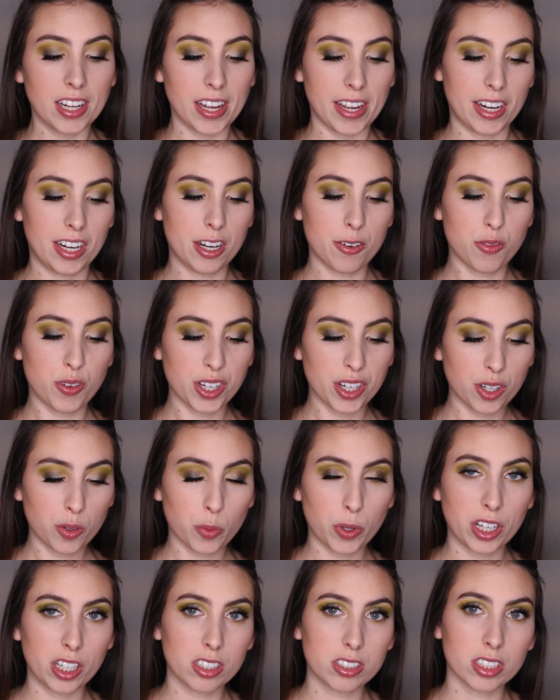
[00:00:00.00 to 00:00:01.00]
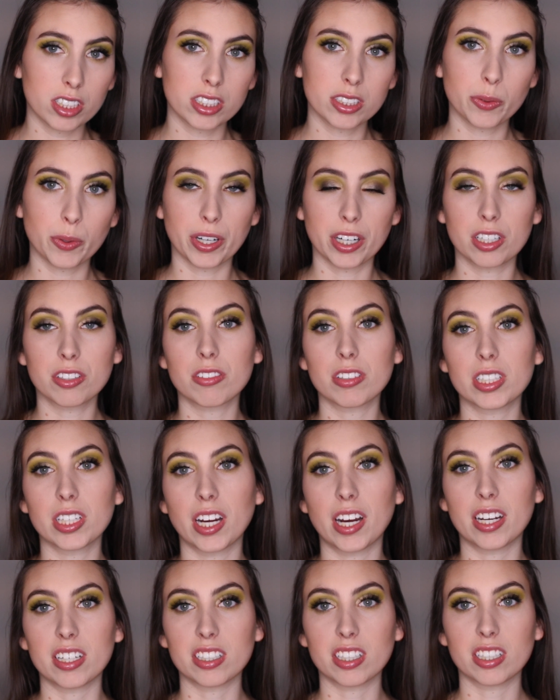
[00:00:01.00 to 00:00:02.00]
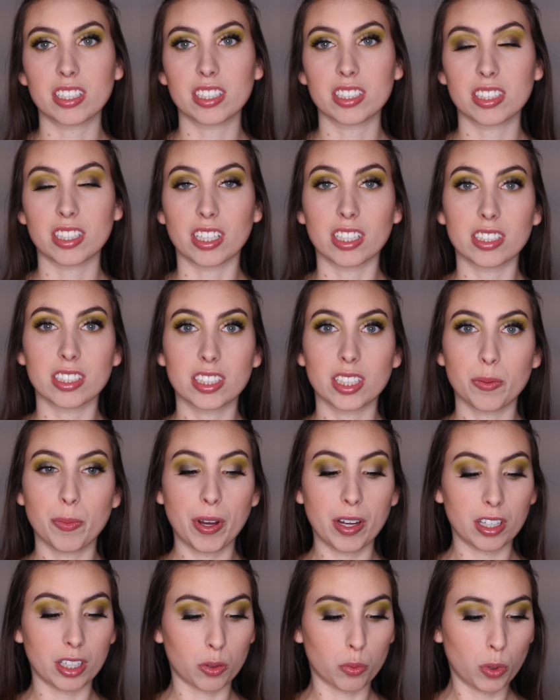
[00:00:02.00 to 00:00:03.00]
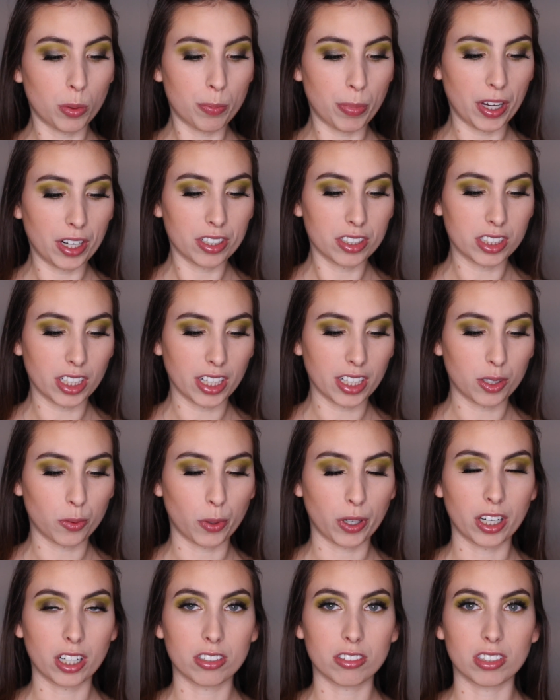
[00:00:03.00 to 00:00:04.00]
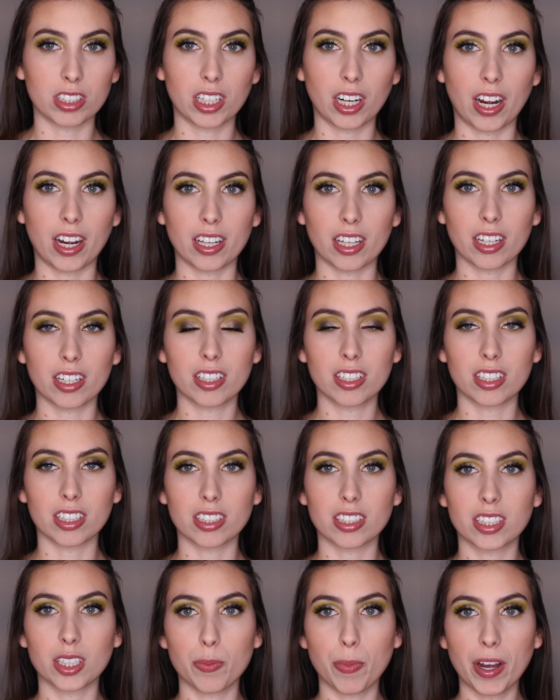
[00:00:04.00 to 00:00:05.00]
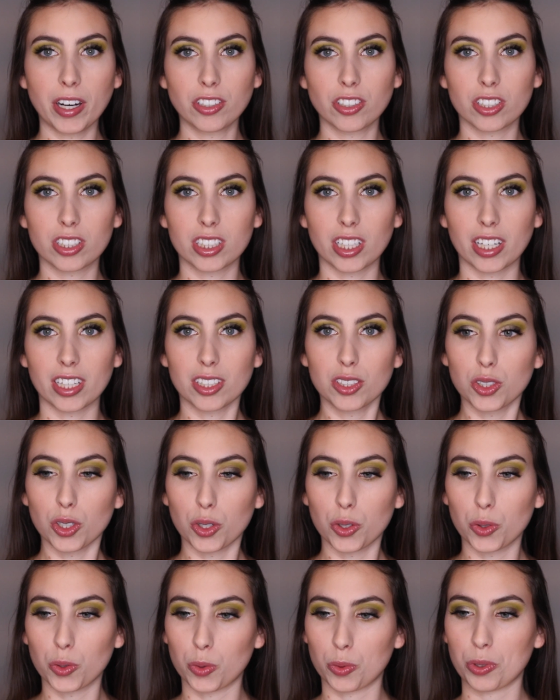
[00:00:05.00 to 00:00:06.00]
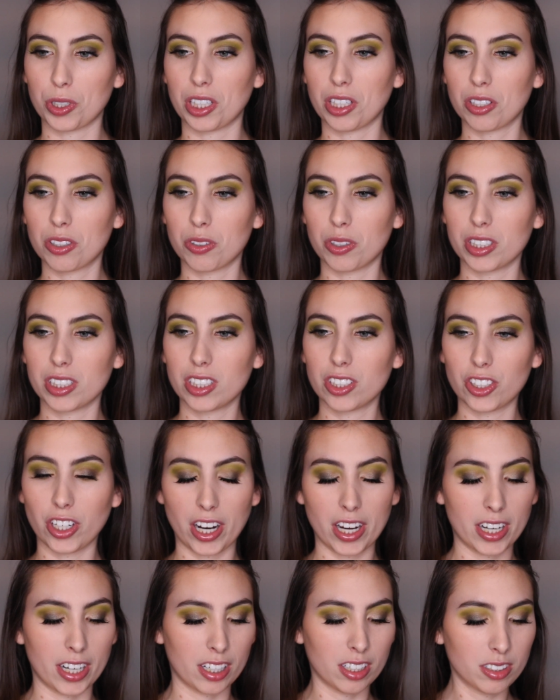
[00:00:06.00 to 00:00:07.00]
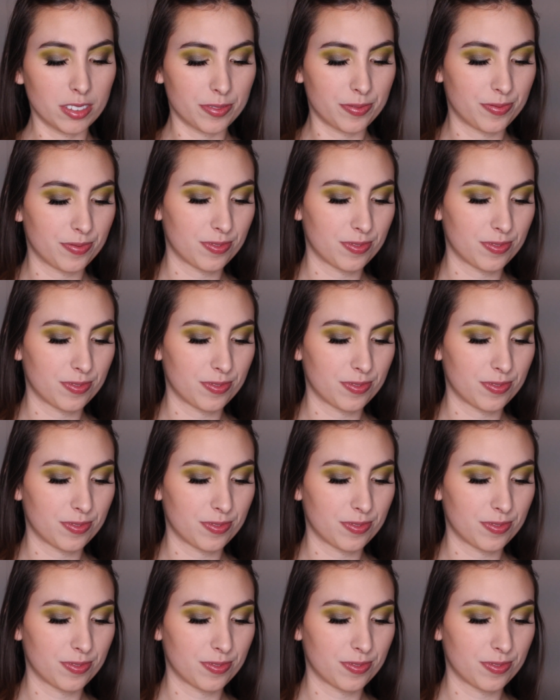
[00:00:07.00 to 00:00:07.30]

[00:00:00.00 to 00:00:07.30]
And I figured, when else can you wear a green highlighter than like what better day to wear a green highlighter than St. Patrick's Day? So we are going to try it out.